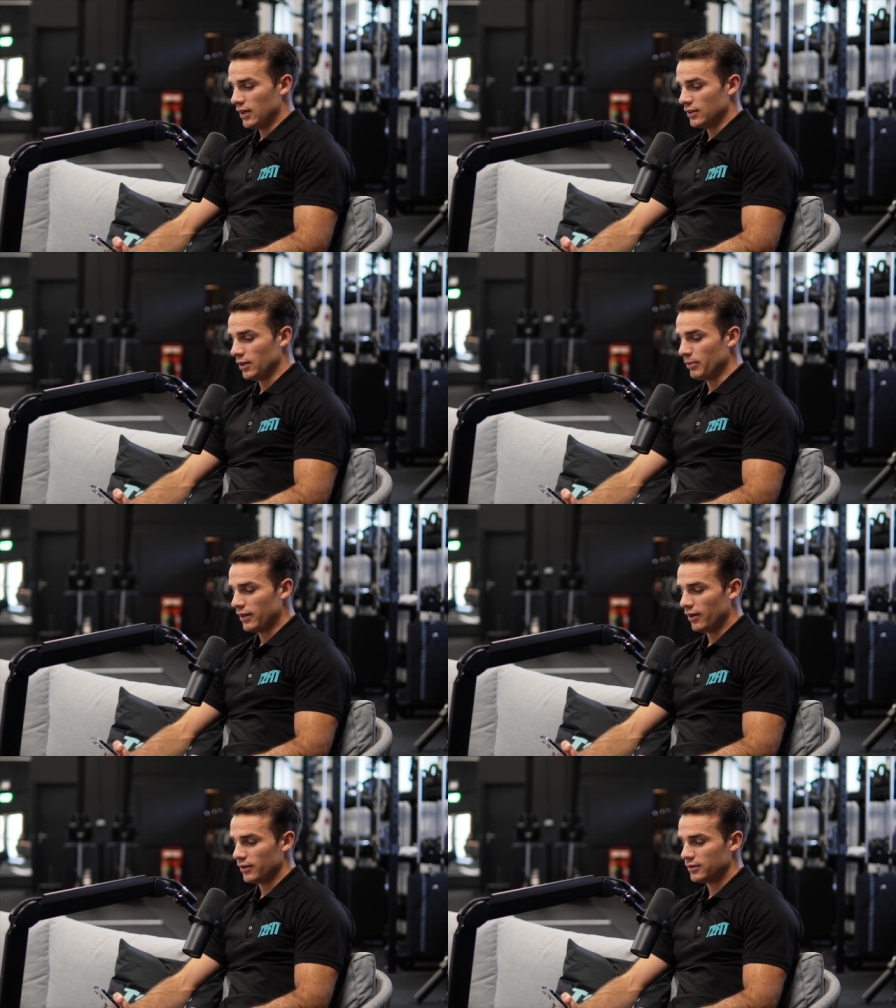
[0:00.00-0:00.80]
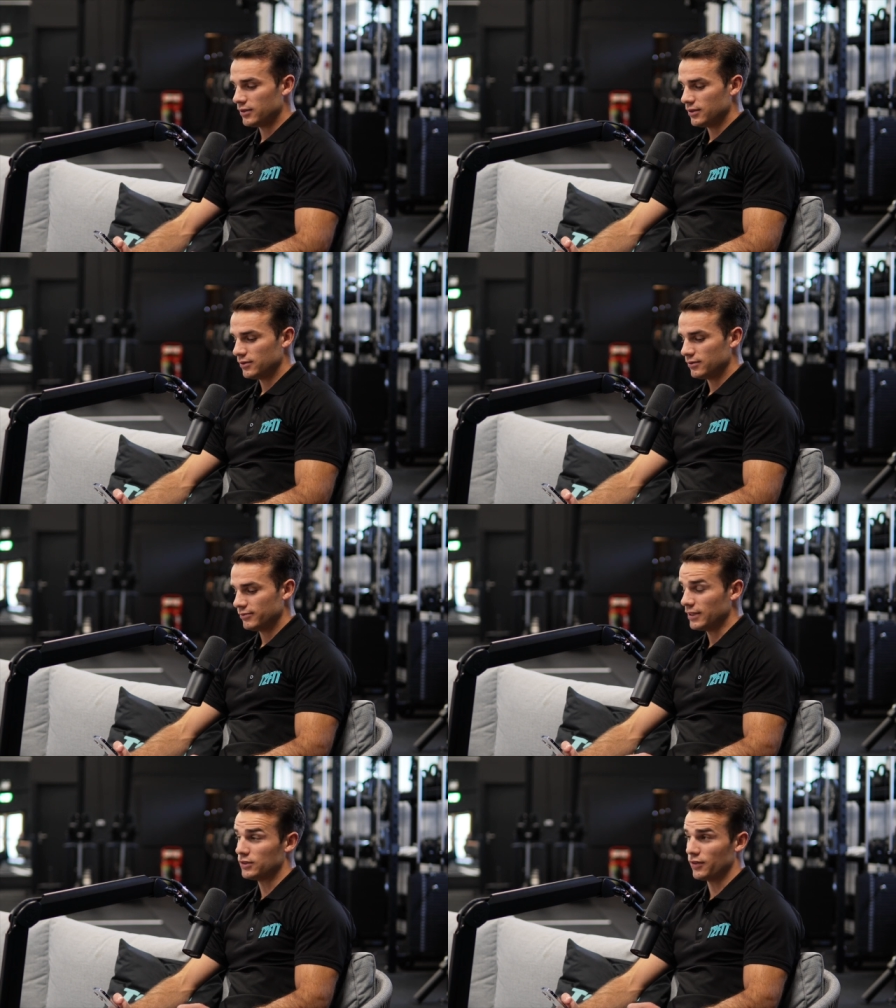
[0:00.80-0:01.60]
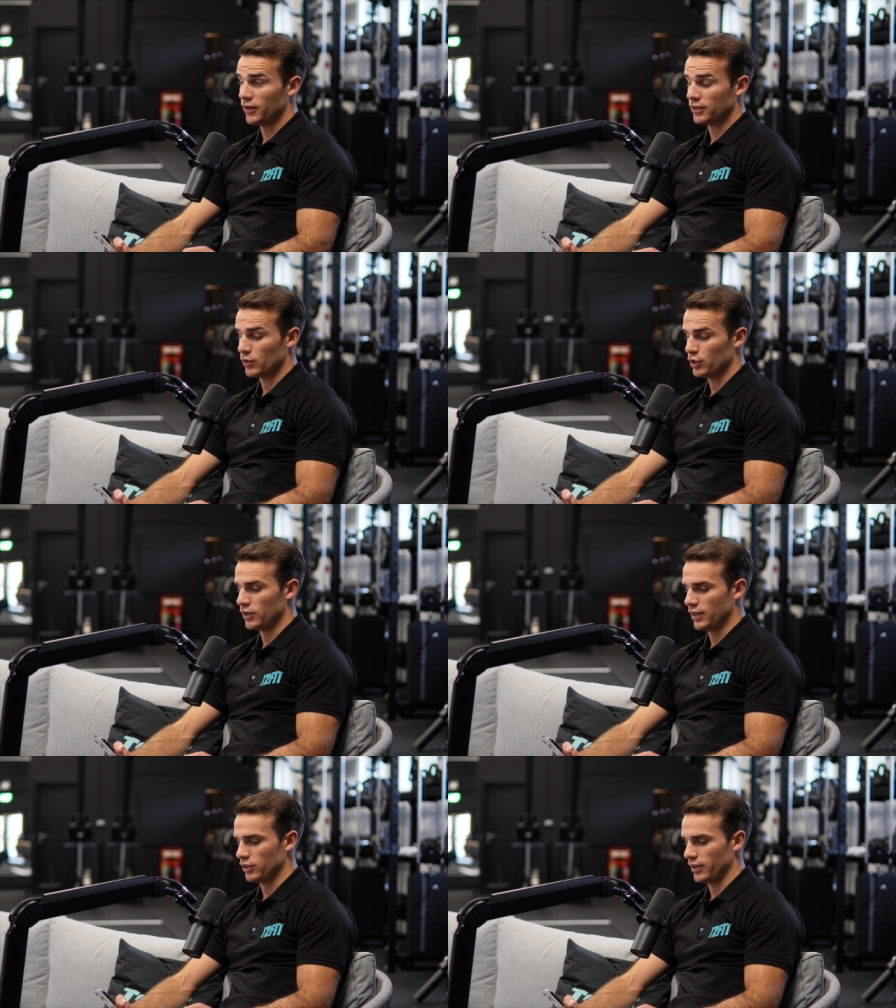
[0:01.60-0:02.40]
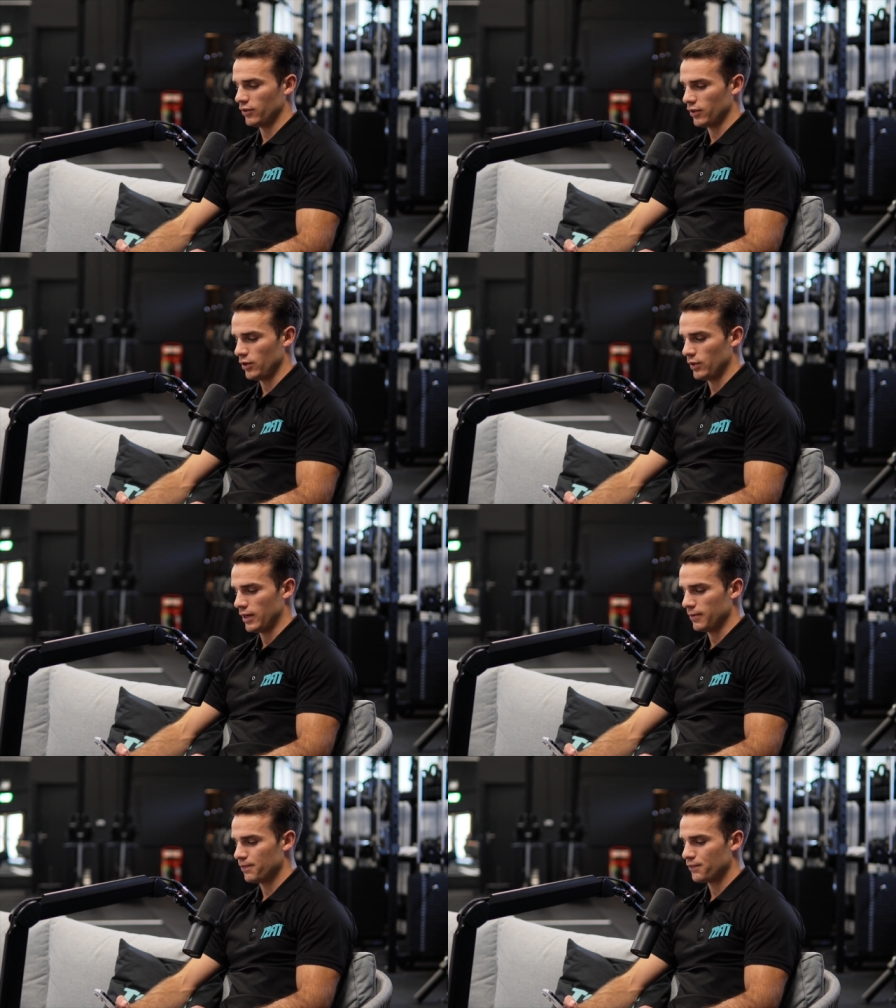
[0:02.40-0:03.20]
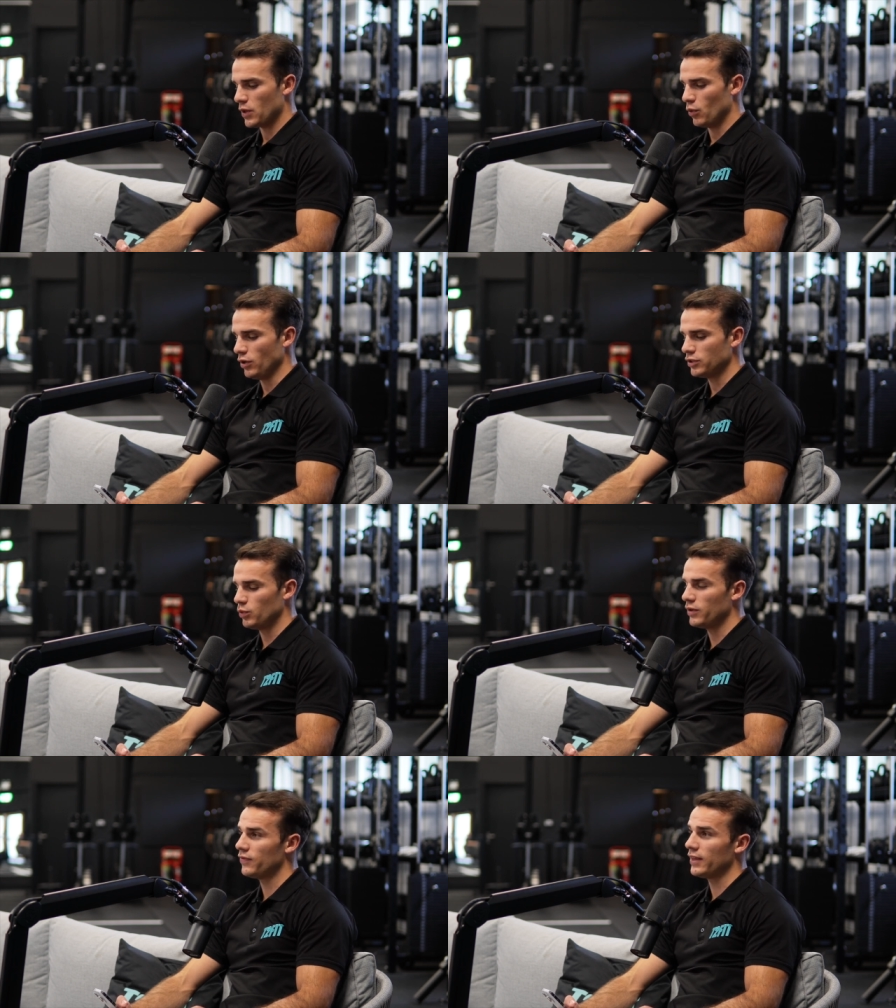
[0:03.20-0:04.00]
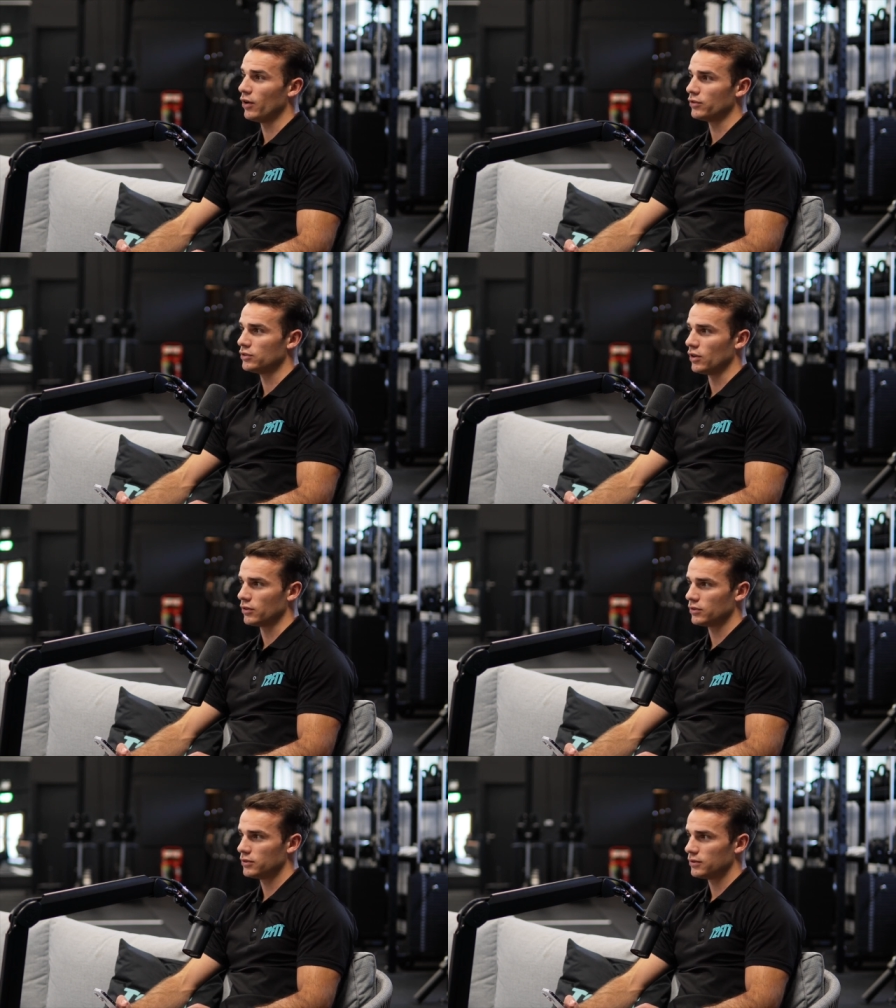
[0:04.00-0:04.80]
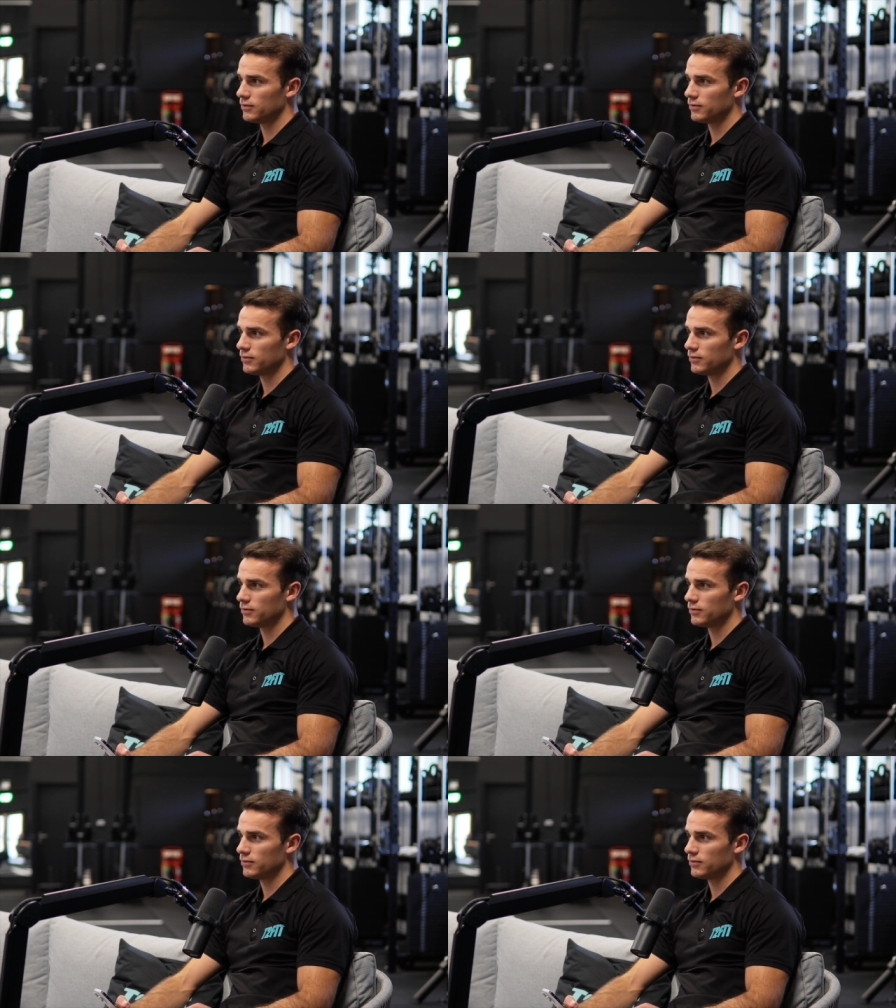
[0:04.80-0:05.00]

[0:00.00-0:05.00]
Somebody asked, this is the first question actually on the Q&A, what's with the odd socks?